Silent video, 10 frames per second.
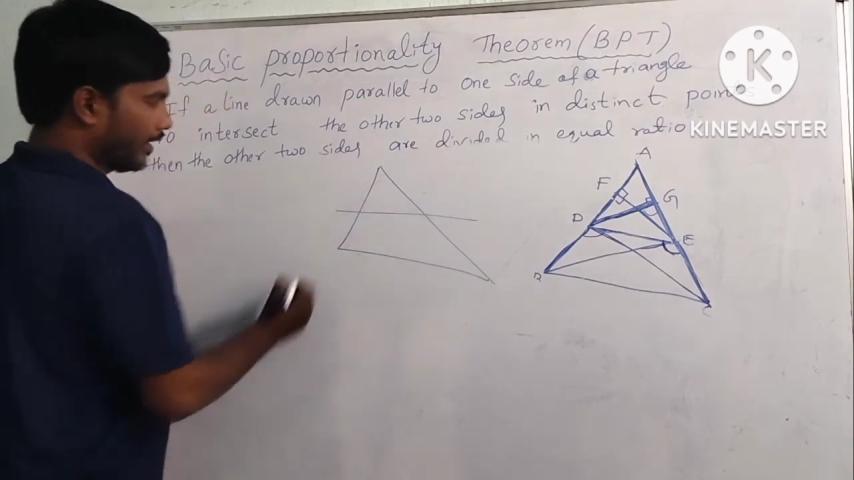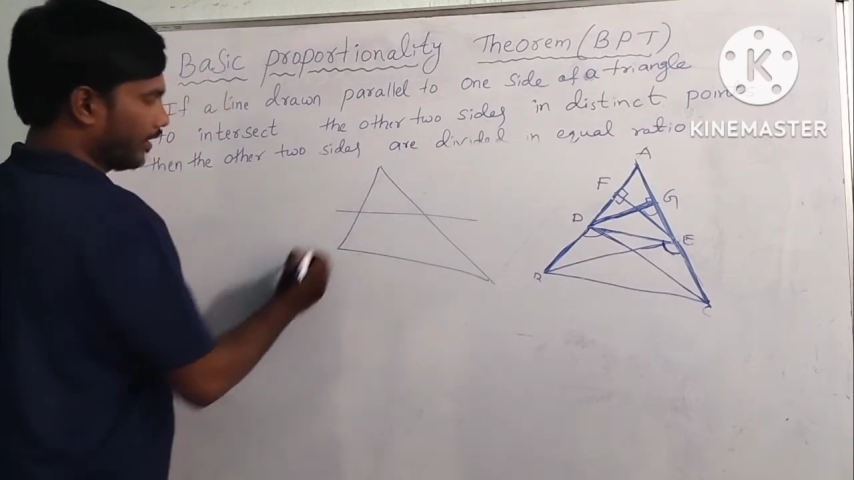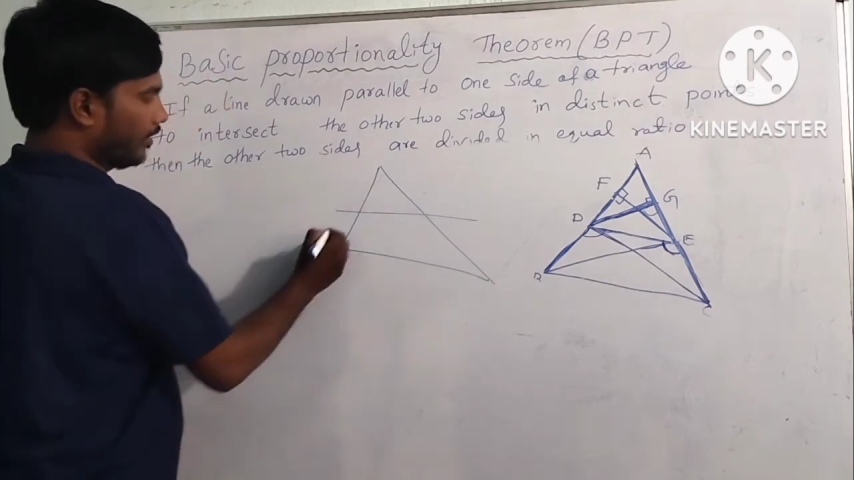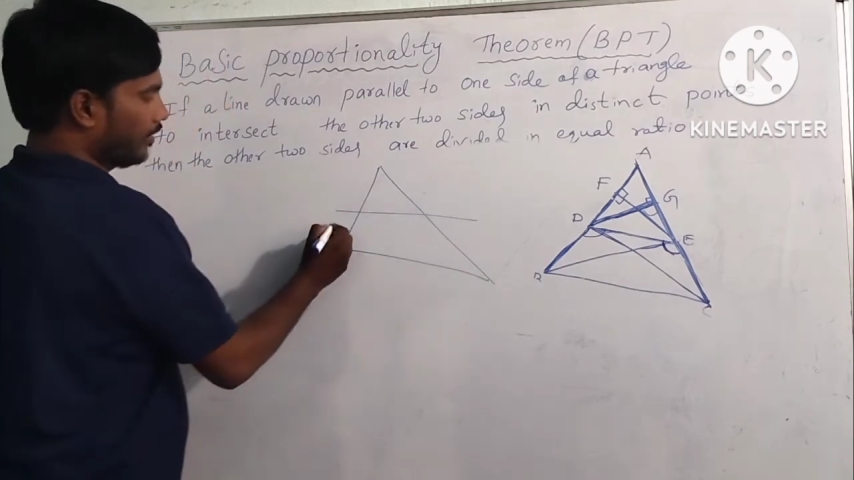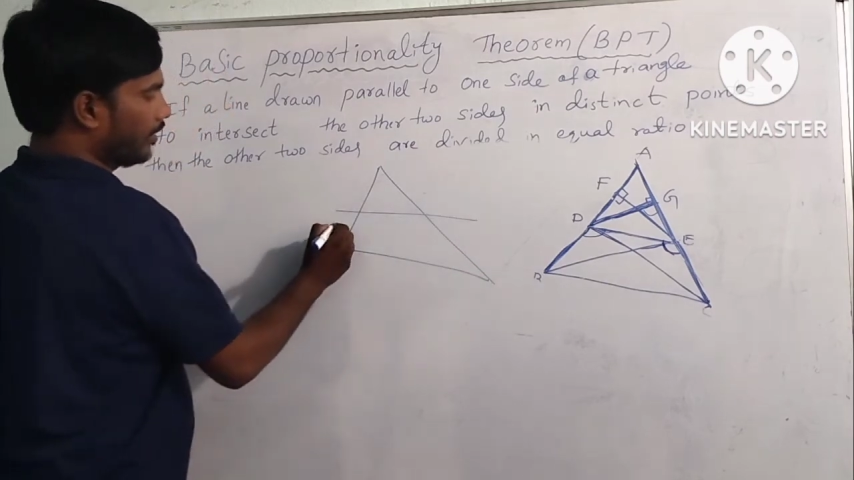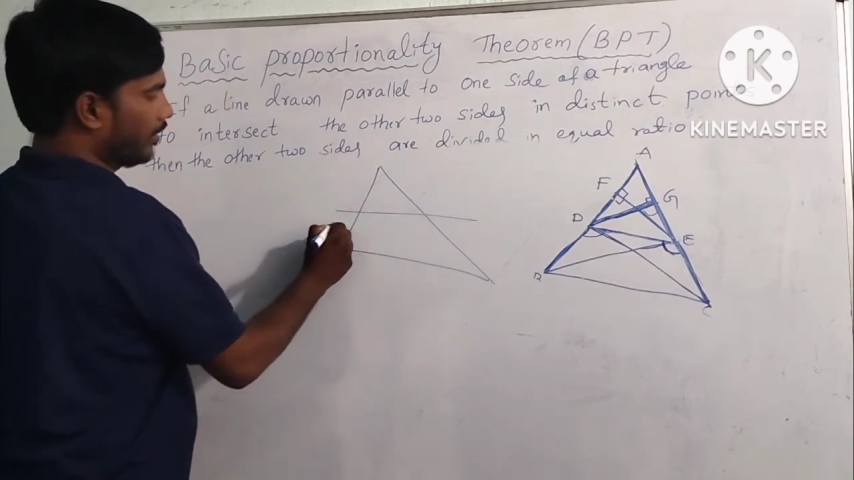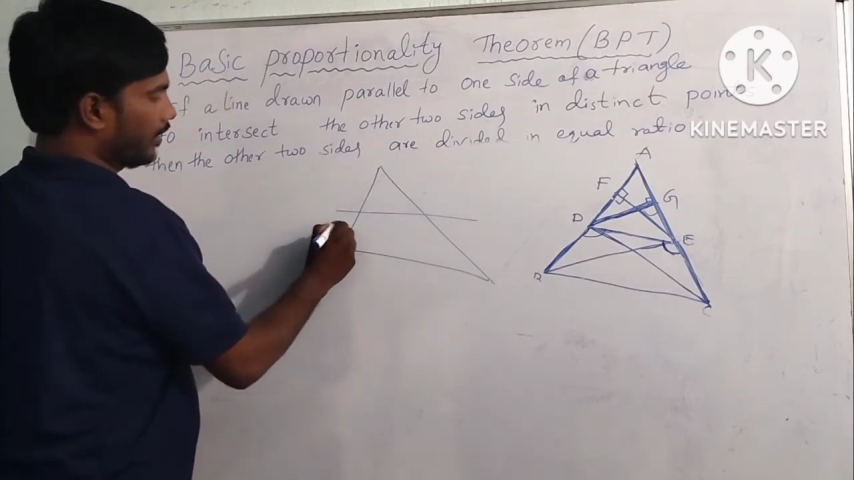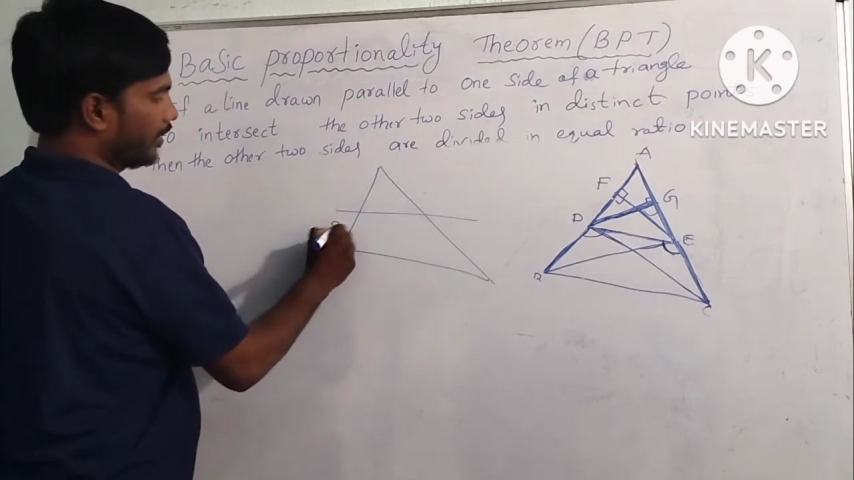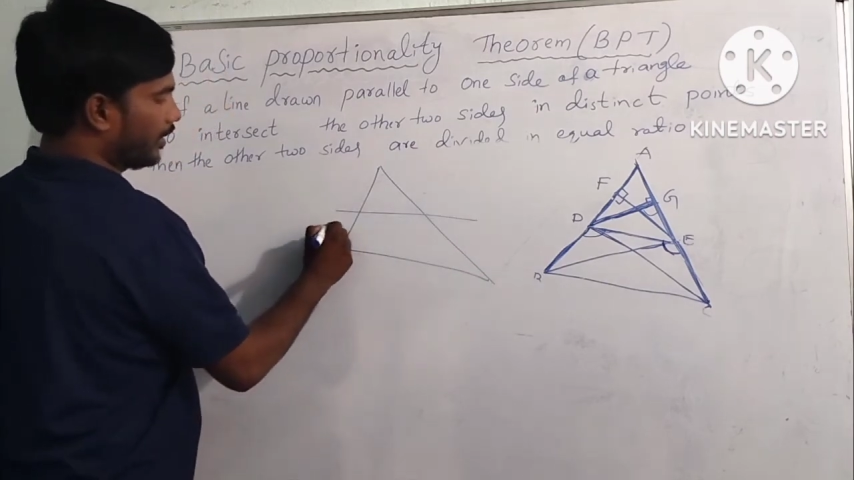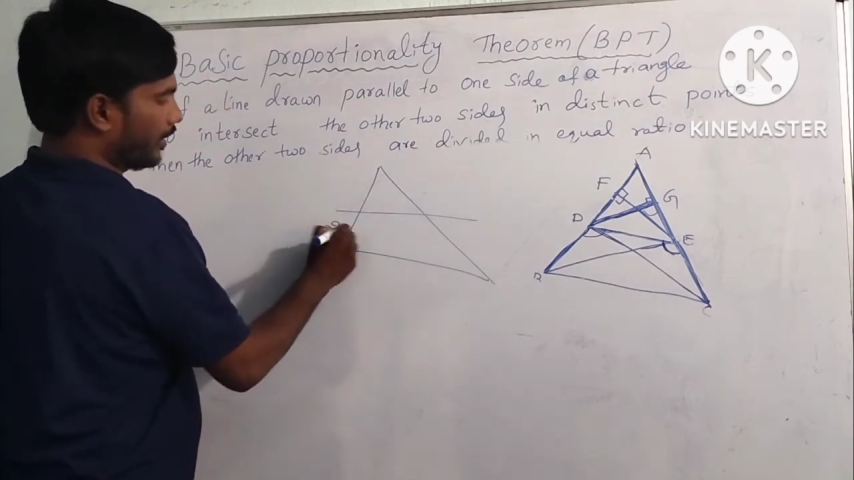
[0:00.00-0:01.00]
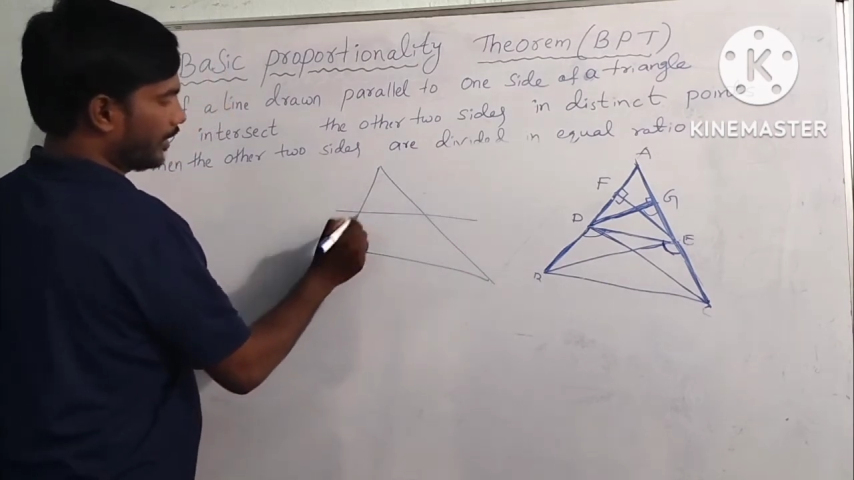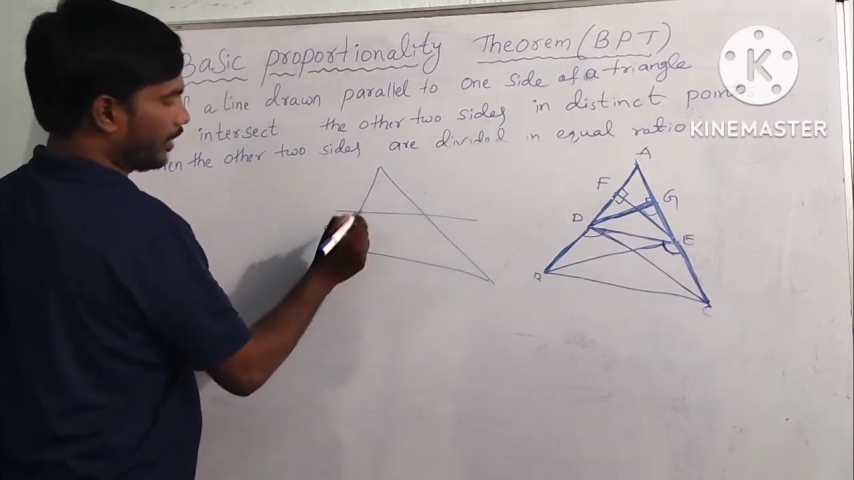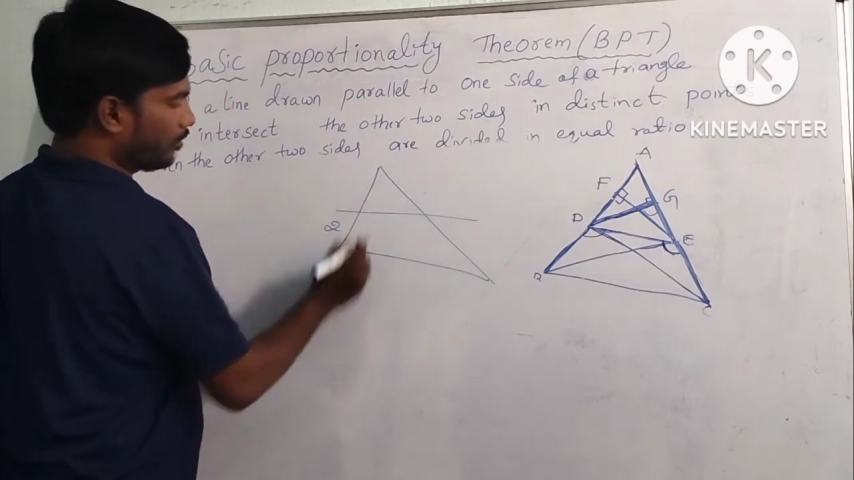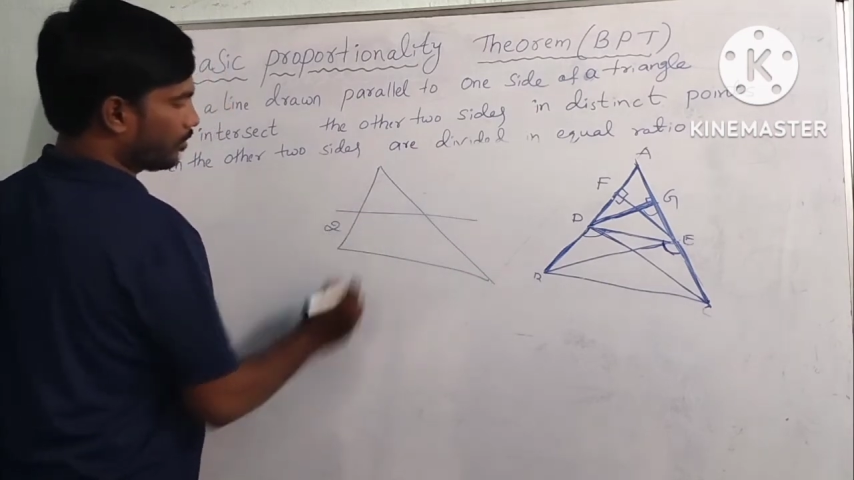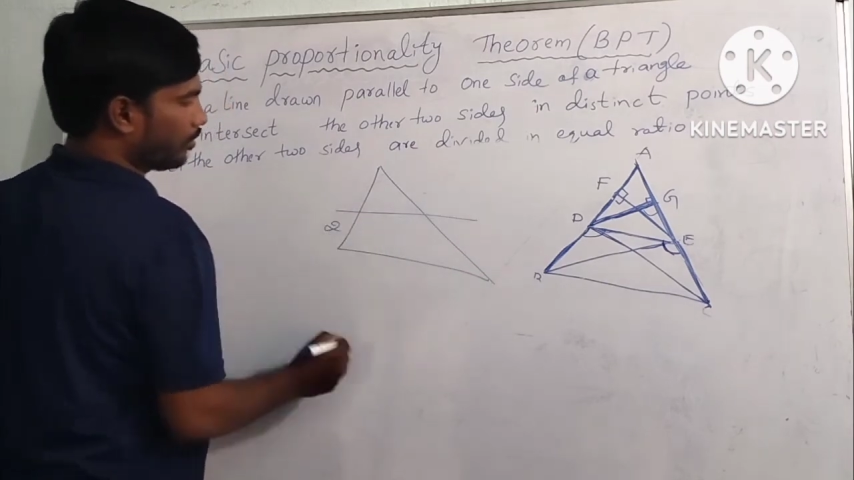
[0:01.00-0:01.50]
here he gave 2,
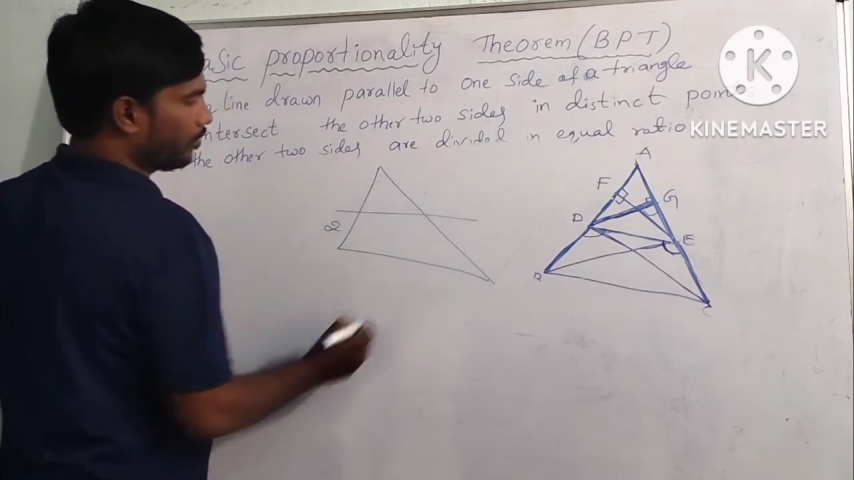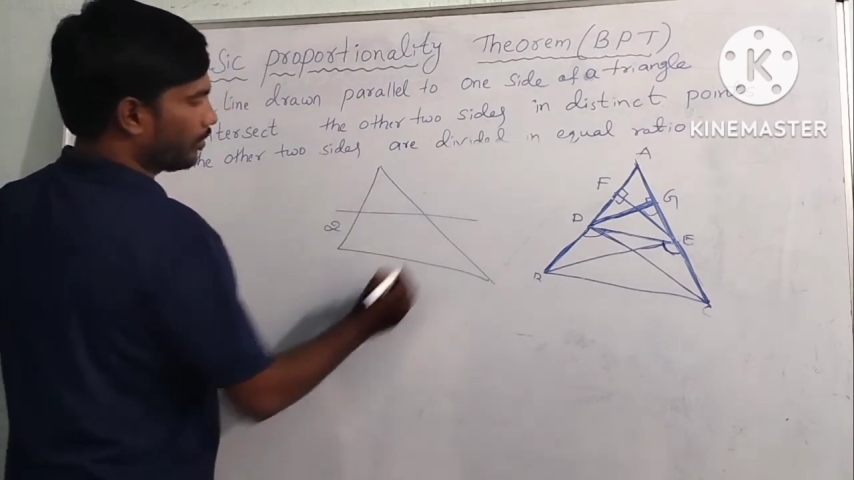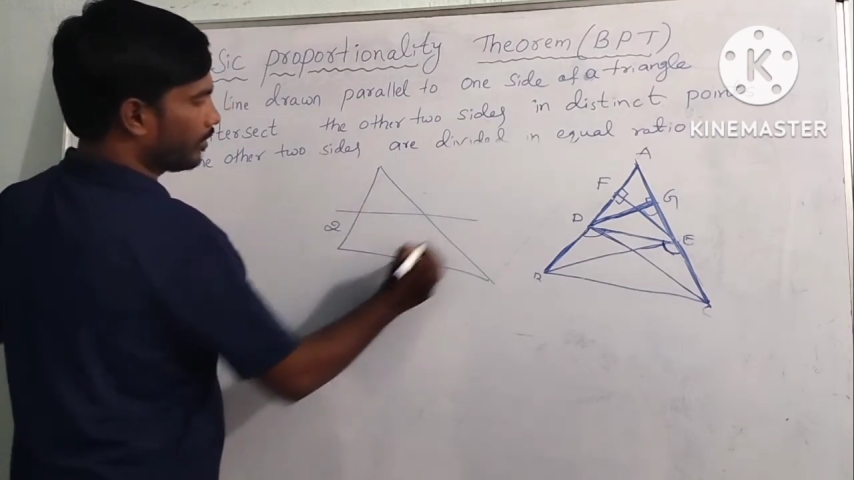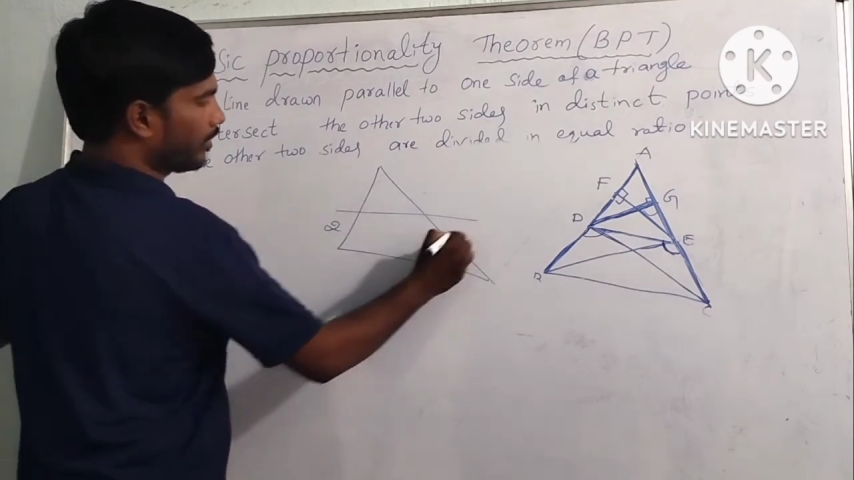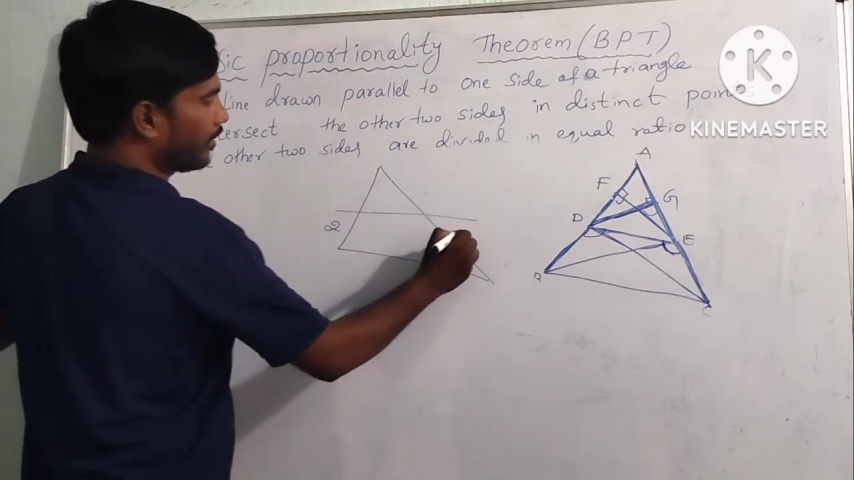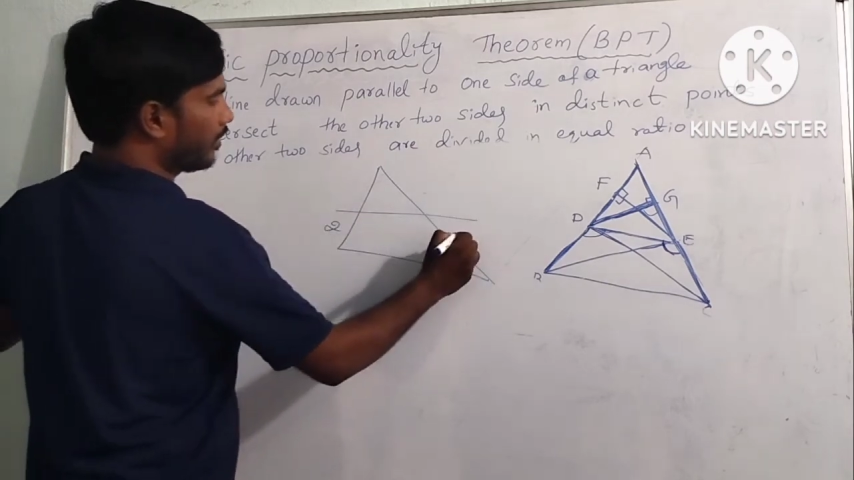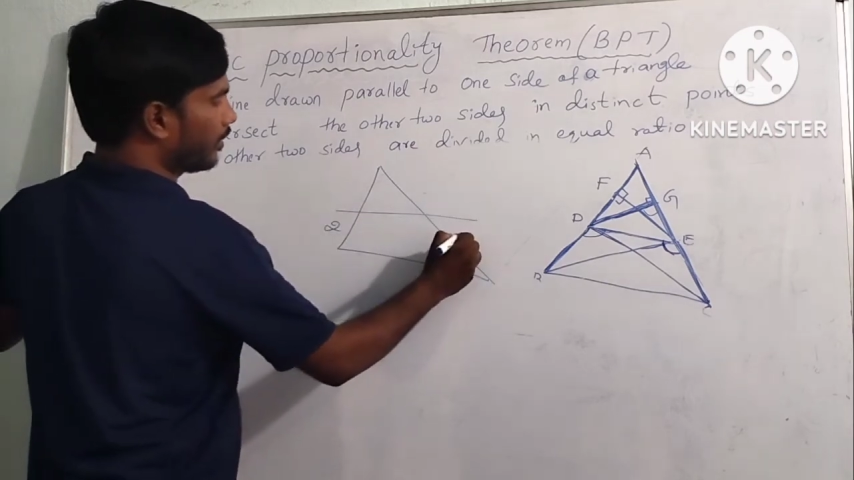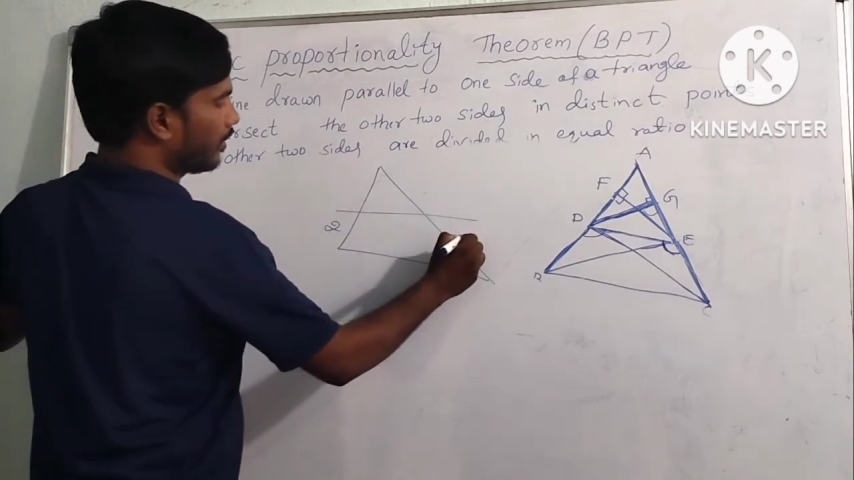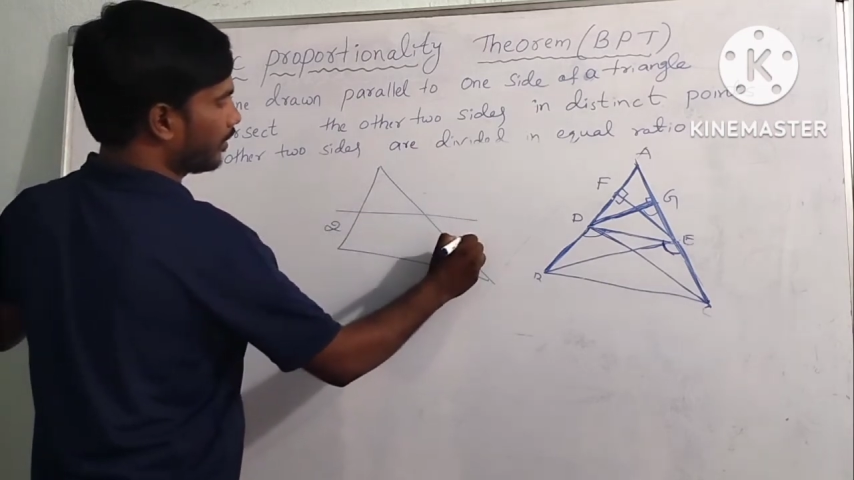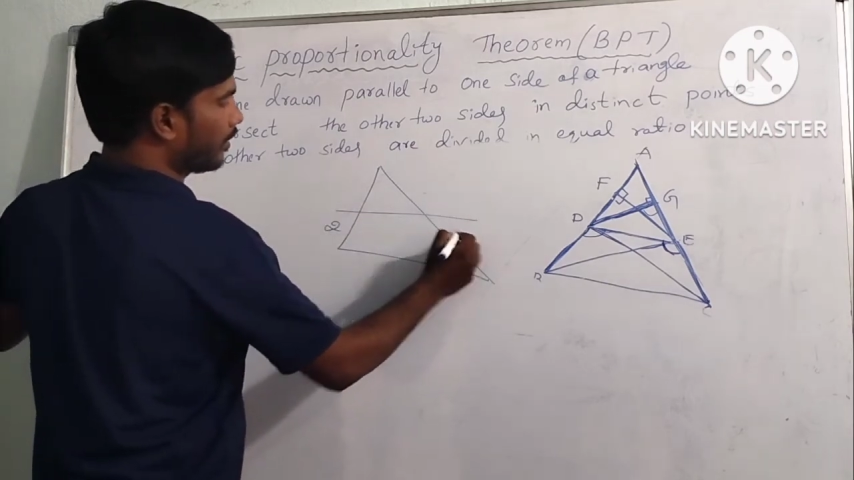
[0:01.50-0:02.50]
here